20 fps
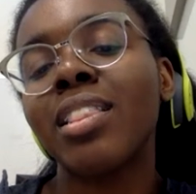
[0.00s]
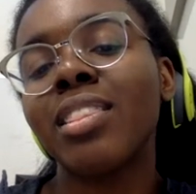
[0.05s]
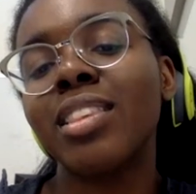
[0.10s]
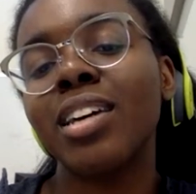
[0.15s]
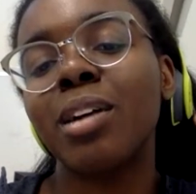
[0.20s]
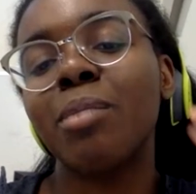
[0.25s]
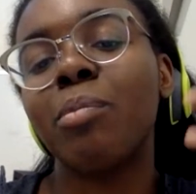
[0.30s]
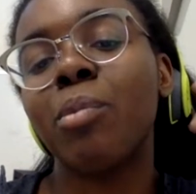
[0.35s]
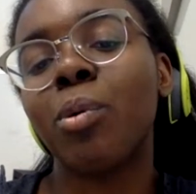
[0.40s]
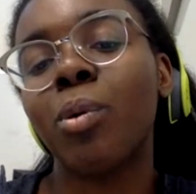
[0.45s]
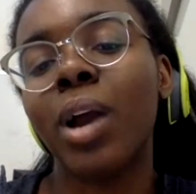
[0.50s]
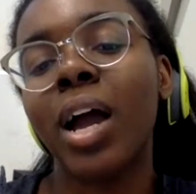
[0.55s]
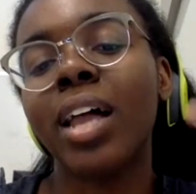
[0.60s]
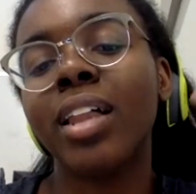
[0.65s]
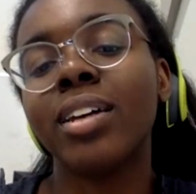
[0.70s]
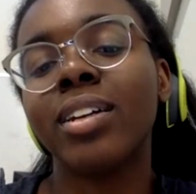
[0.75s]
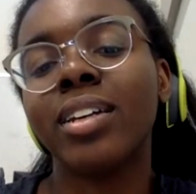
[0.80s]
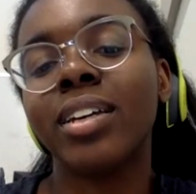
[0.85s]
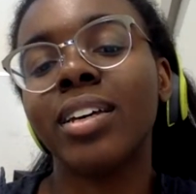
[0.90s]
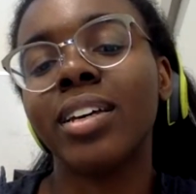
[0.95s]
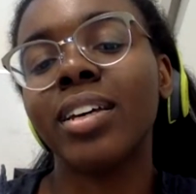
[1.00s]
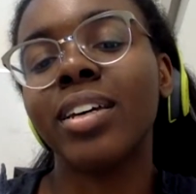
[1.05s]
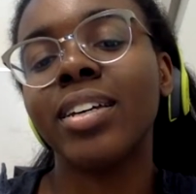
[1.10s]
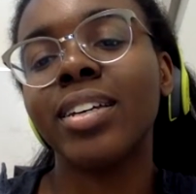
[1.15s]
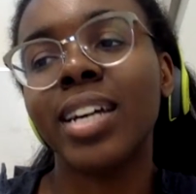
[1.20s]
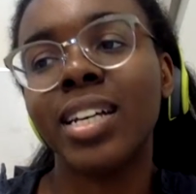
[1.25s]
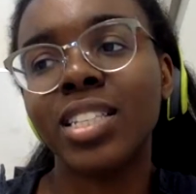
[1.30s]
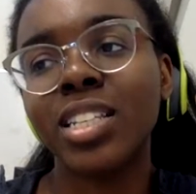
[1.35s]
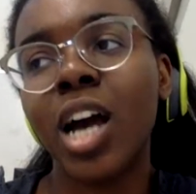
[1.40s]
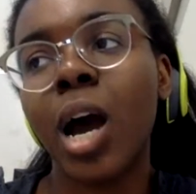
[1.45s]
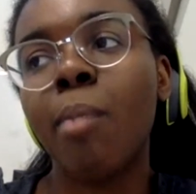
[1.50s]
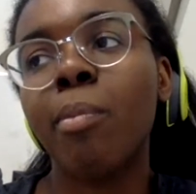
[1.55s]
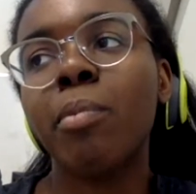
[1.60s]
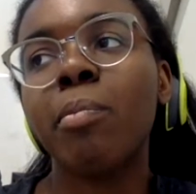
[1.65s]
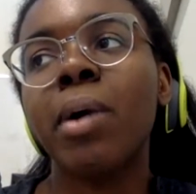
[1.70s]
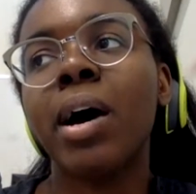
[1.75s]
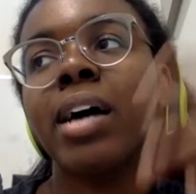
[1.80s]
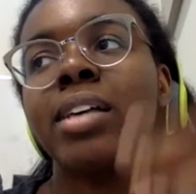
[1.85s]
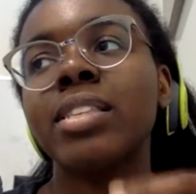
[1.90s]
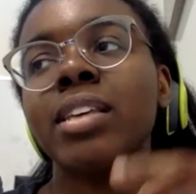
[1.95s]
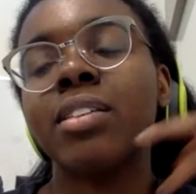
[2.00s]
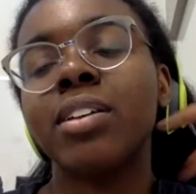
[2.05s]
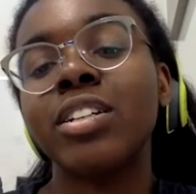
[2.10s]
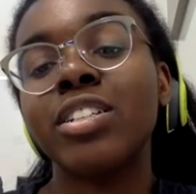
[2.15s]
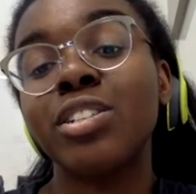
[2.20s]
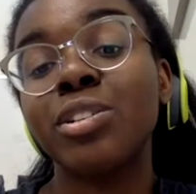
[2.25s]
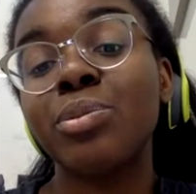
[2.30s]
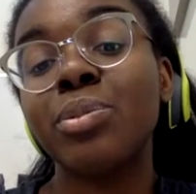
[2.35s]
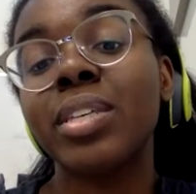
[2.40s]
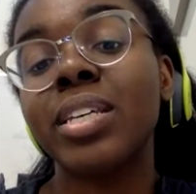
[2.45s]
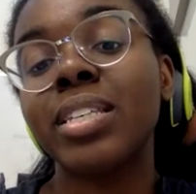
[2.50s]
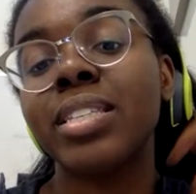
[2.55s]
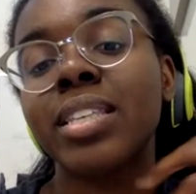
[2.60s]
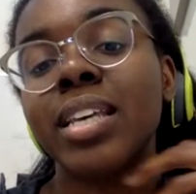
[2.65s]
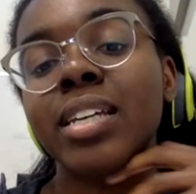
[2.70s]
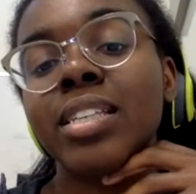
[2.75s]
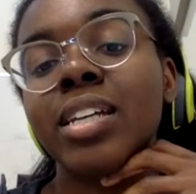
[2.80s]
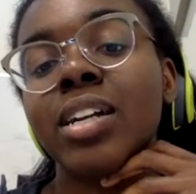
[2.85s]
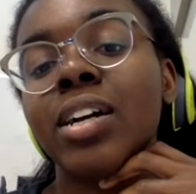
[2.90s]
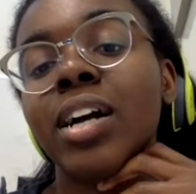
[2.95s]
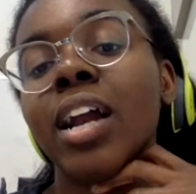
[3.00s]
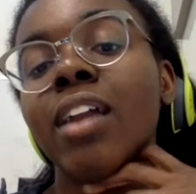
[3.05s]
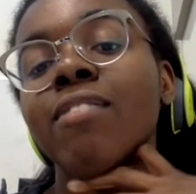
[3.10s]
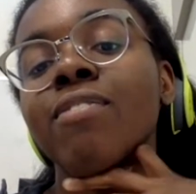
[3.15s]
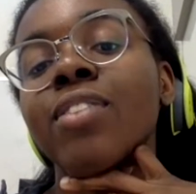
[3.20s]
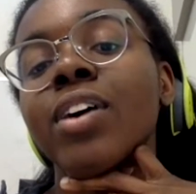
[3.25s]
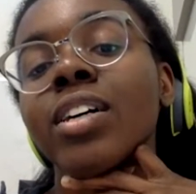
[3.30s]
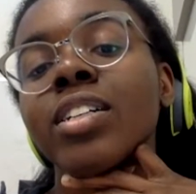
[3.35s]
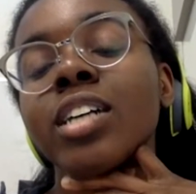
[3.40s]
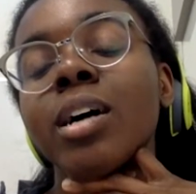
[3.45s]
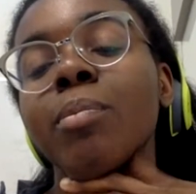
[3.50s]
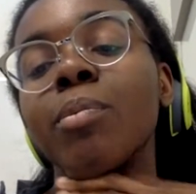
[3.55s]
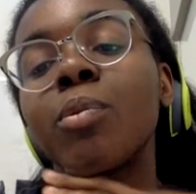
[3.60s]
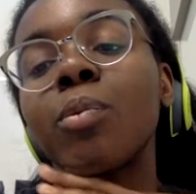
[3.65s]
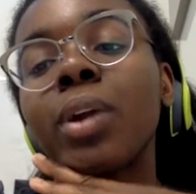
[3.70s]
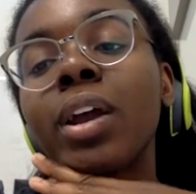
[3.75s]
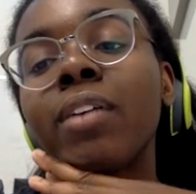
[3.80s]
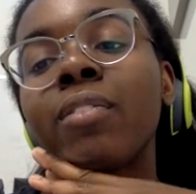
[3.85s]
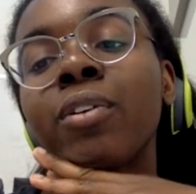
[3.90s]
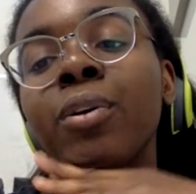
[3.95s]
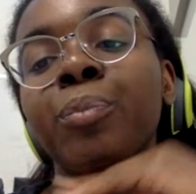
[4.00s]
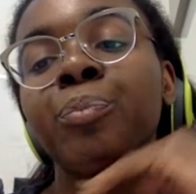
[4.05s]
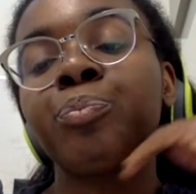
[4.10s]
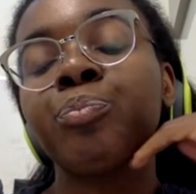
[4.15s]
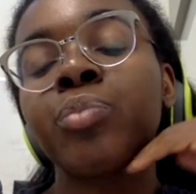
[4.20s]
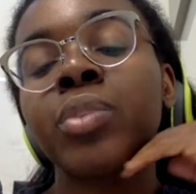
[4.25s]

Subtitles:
their morality gets compromised, how they do these things that are kind of fucked up or whatever.